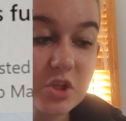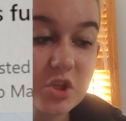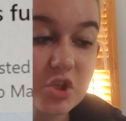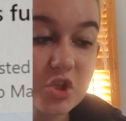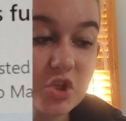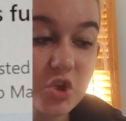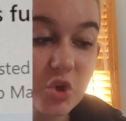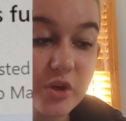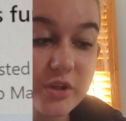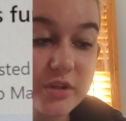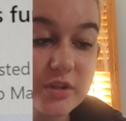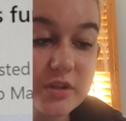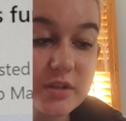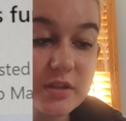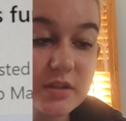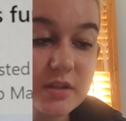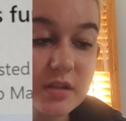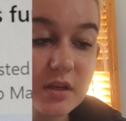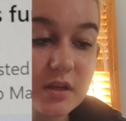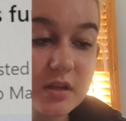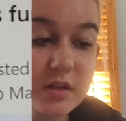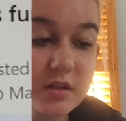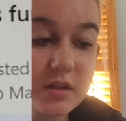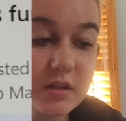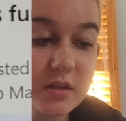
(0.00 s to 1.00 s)
shorts
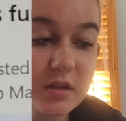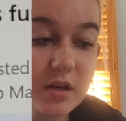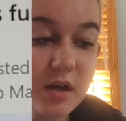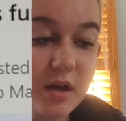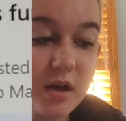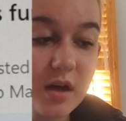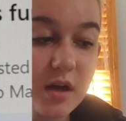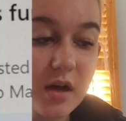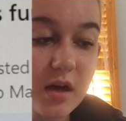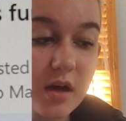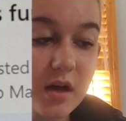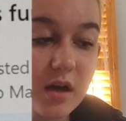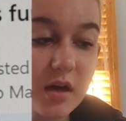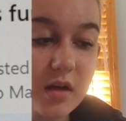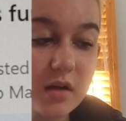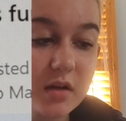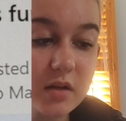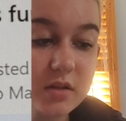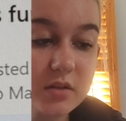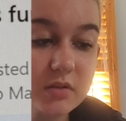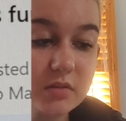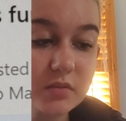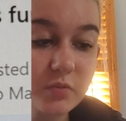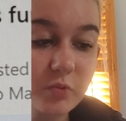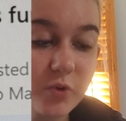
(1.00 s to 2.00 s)

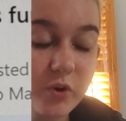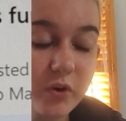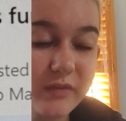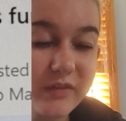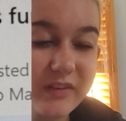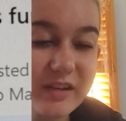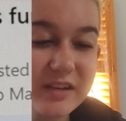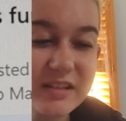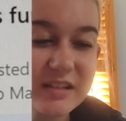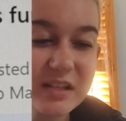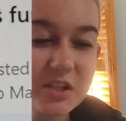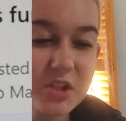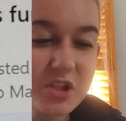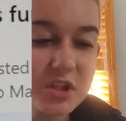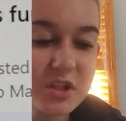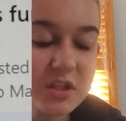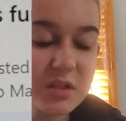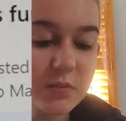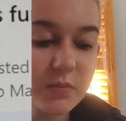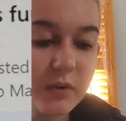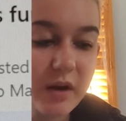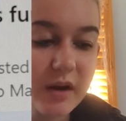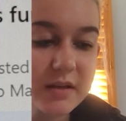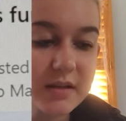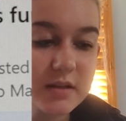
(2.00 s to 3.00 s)
were Vintage
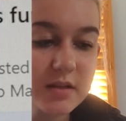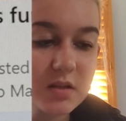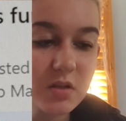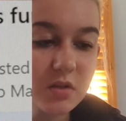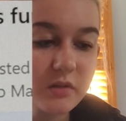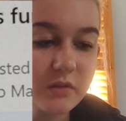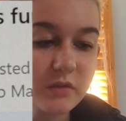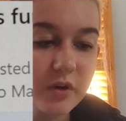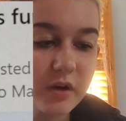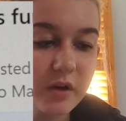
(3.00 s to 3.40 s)
Express, sold for